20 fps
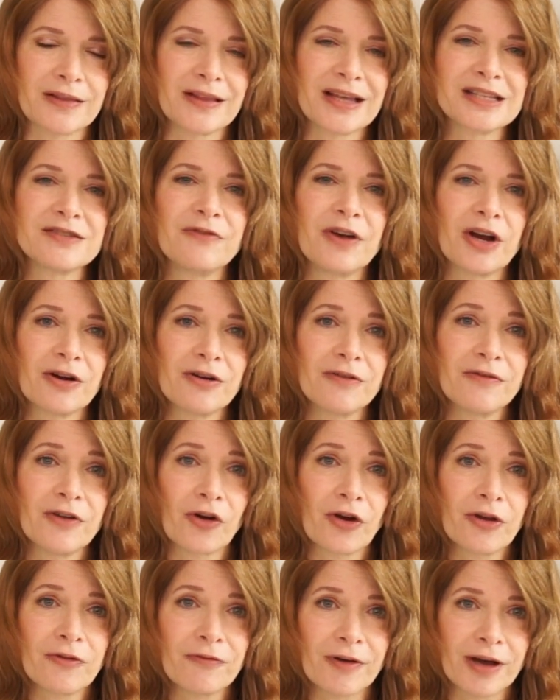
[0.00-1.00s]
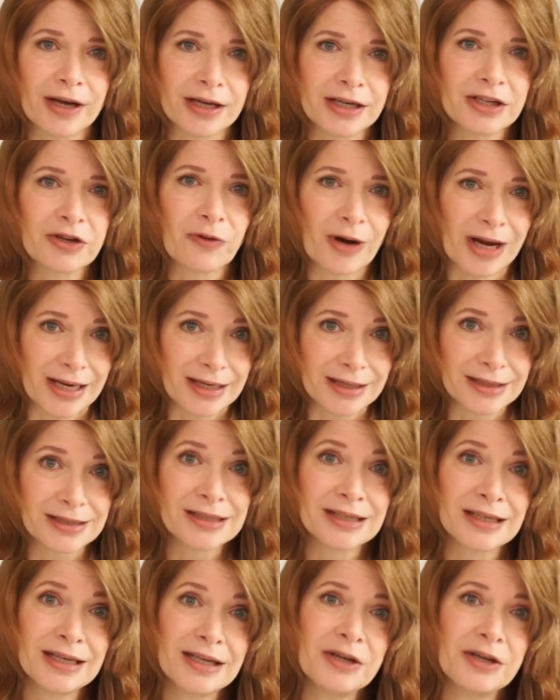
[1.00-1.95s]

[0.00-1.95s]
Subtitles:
that's very, very fine grained.